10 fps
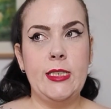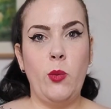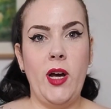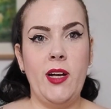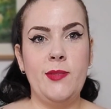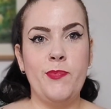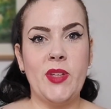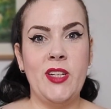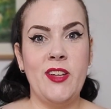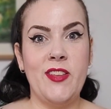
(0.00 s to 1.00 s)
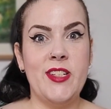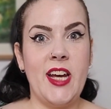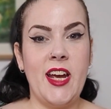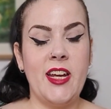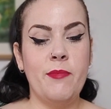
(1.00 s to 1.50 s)
Well, another
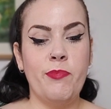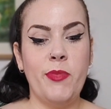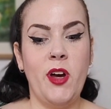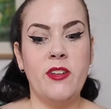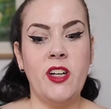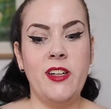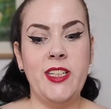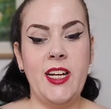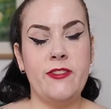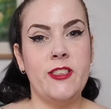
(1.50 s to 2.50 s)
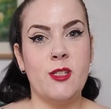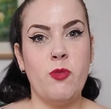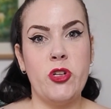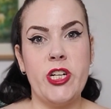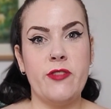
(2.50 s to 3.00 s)
day. I kind of left this
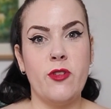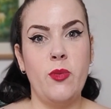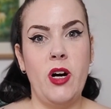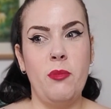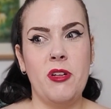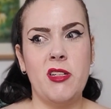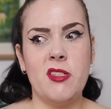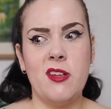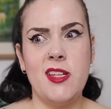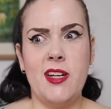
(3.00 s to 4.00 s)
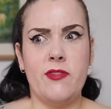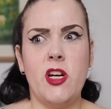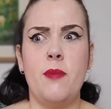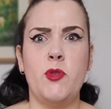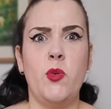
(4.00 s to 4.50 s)
project for a while because I didn't have
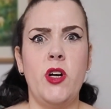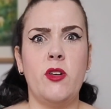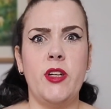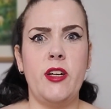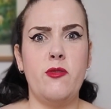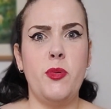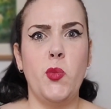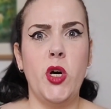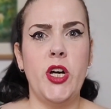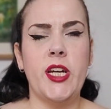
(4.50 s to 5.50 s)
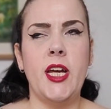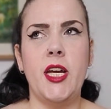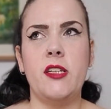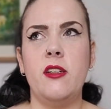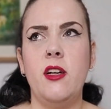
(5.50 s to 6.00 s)
time to work on it. I've been
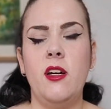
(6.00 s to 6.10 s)
working.